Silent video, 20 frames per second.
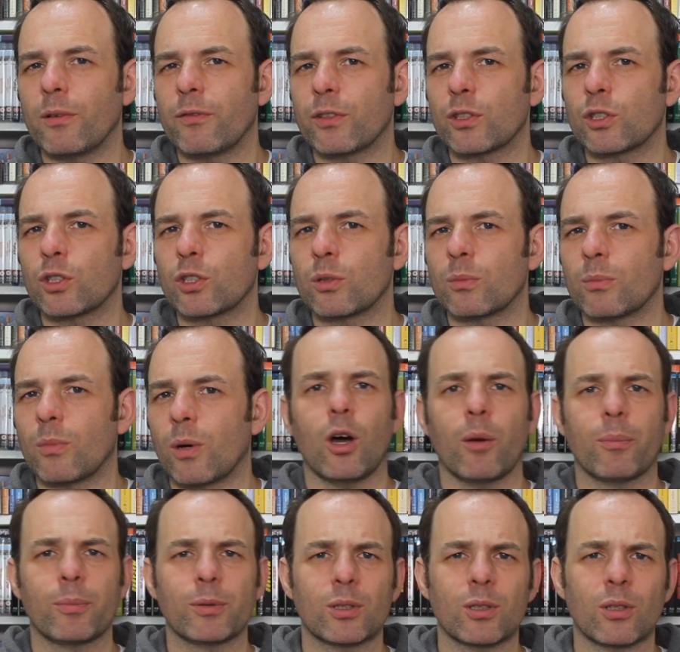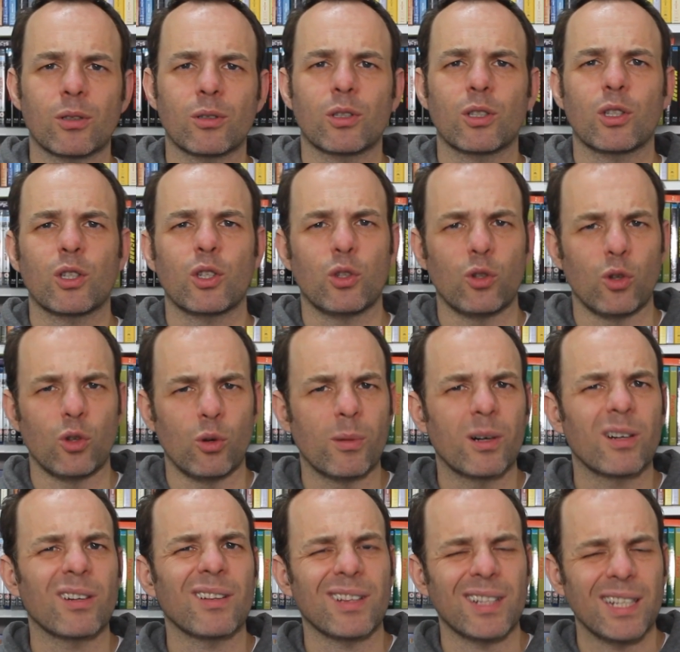it for some absurd
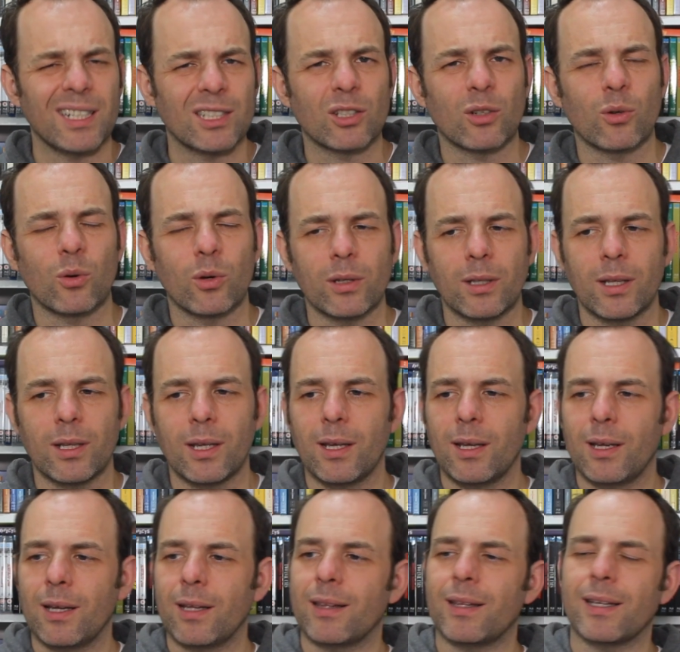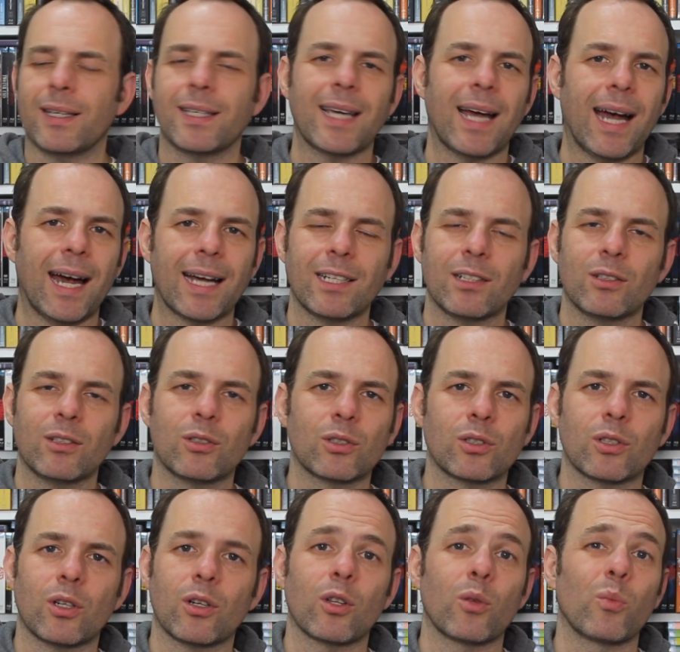humour later on. the
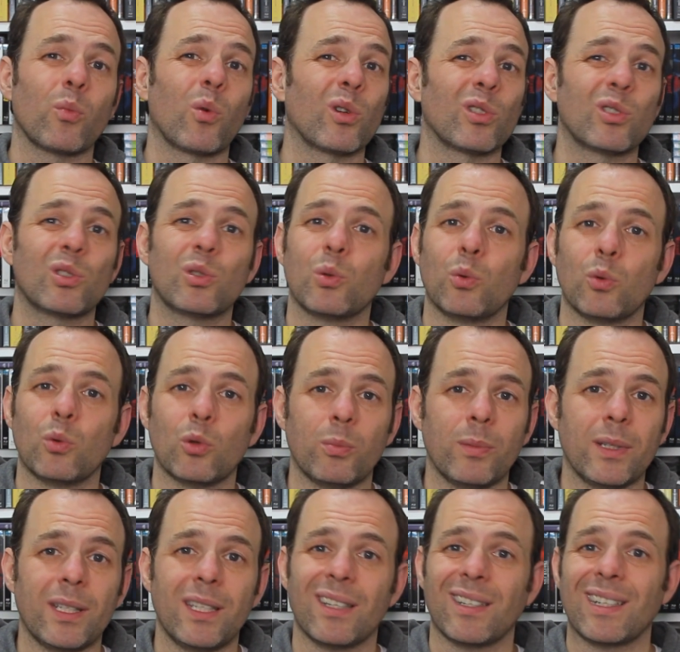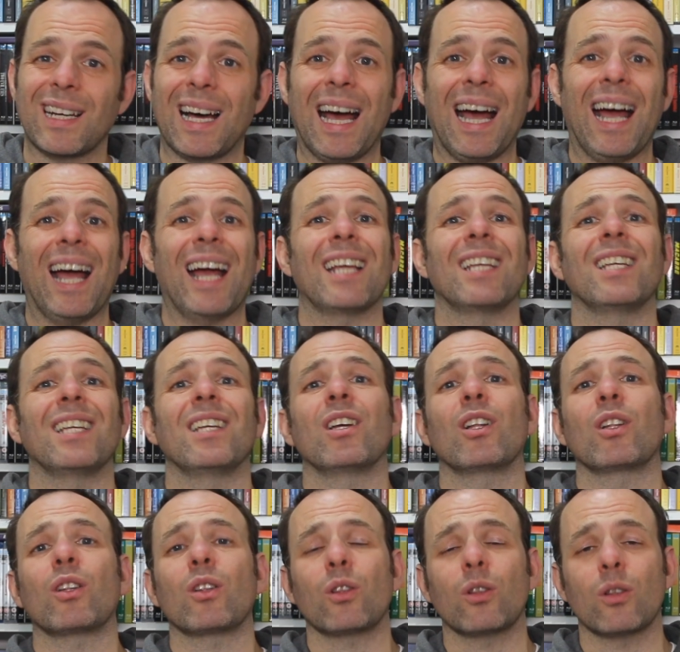characters are the what sold me here. I
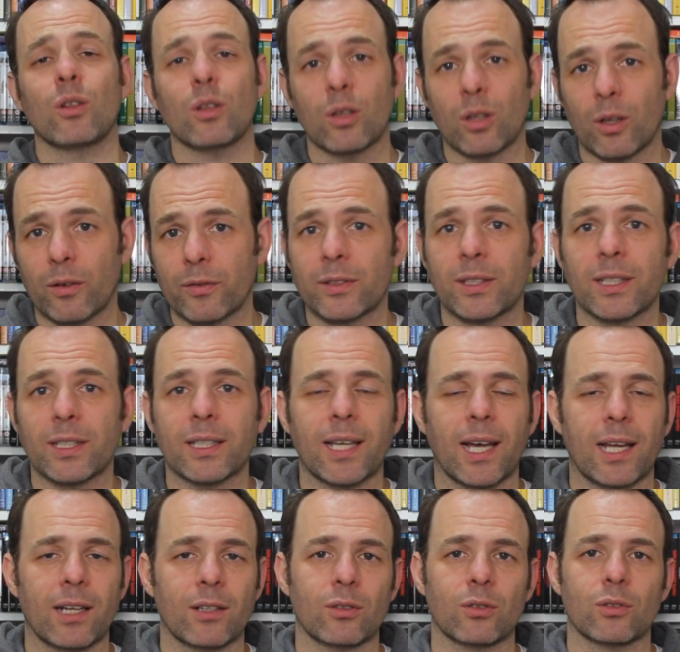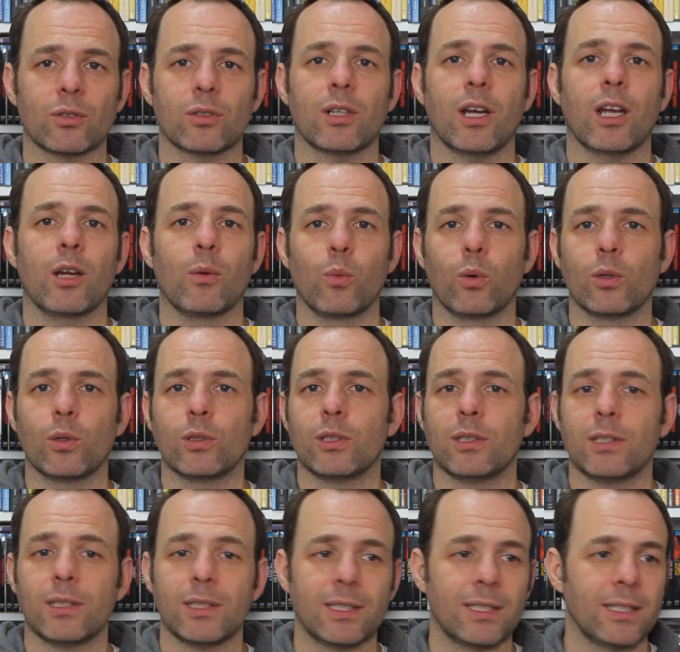loved the characters. I
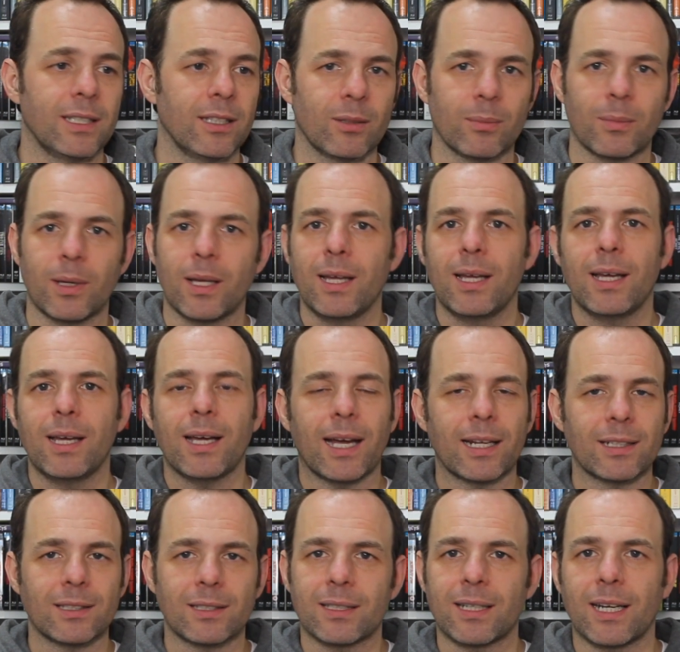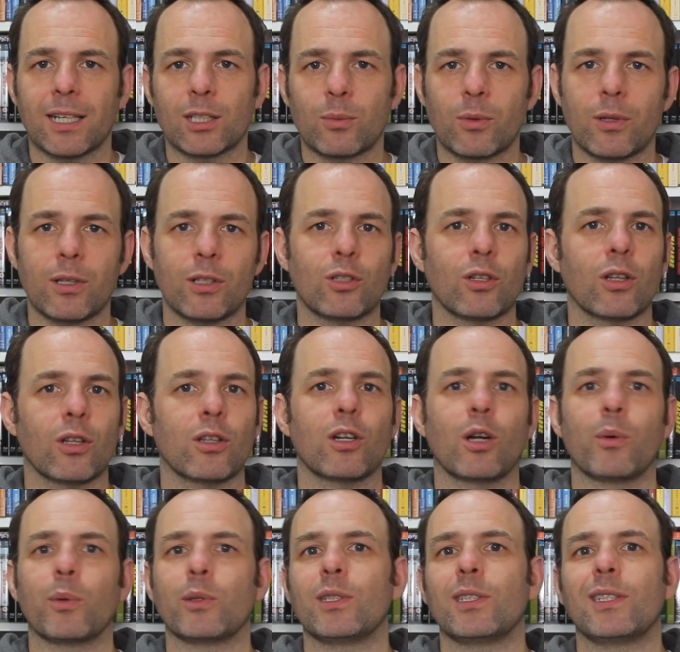wanted to see them interact with each other.
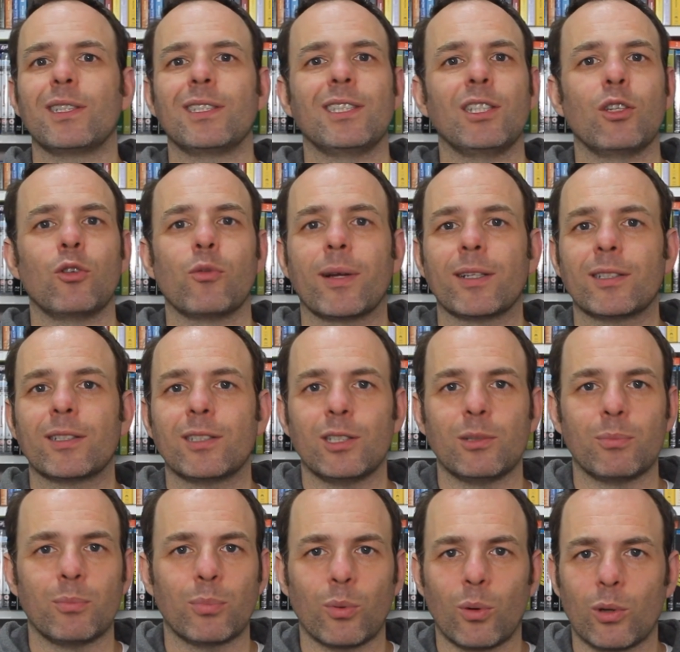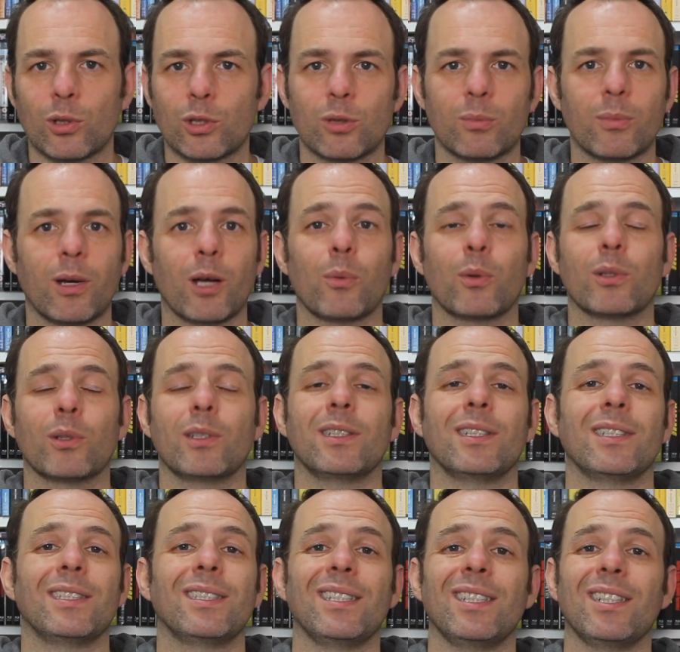I wanted to see romances blossom. I wanted
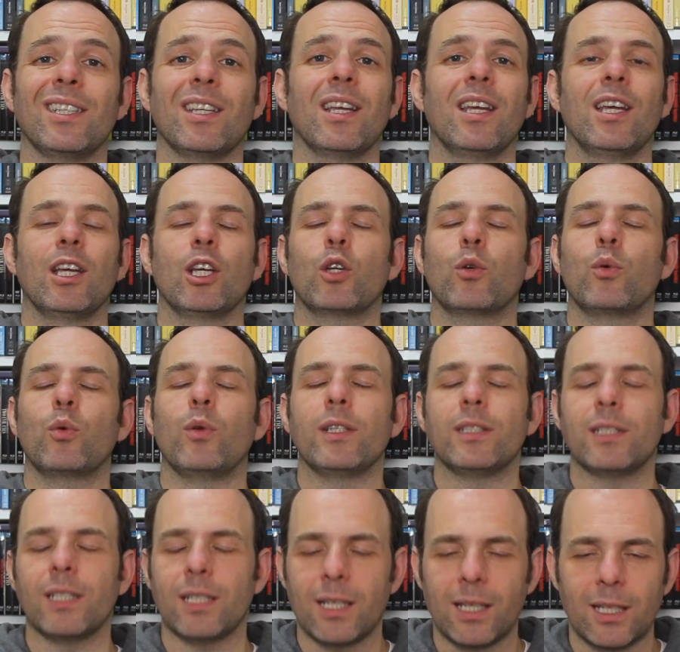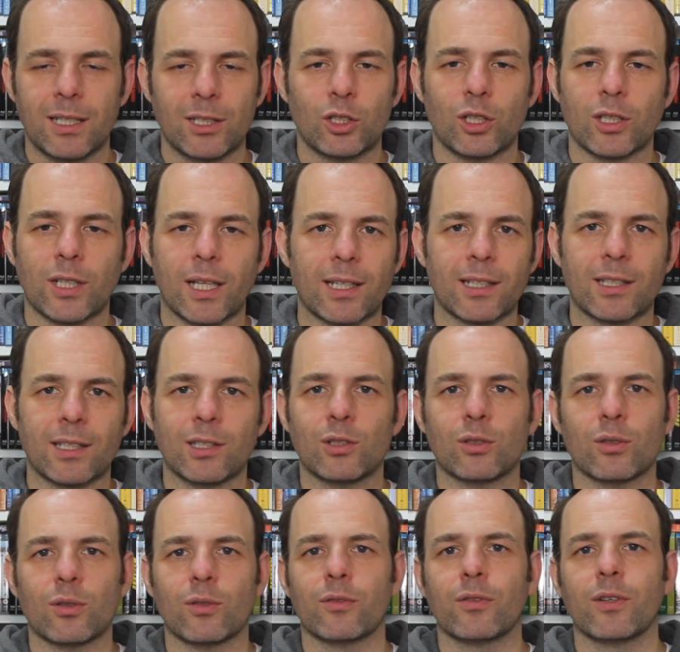to see the crazy
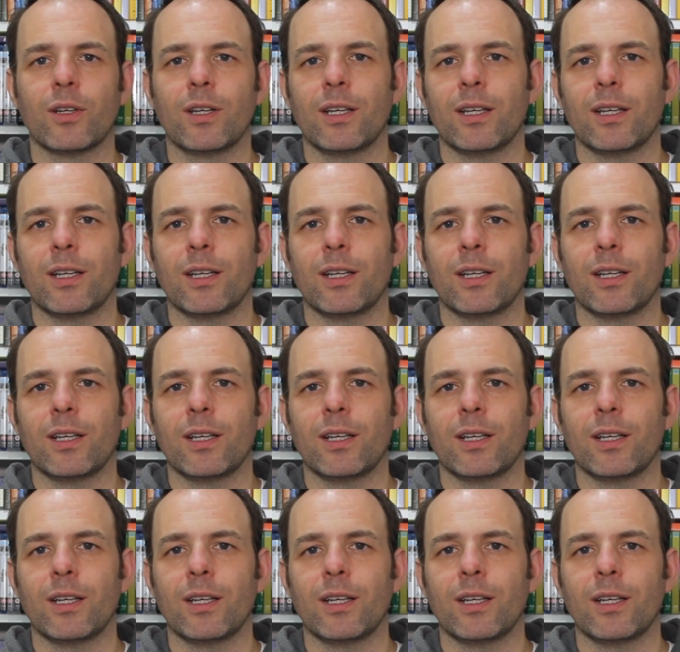shenanigans of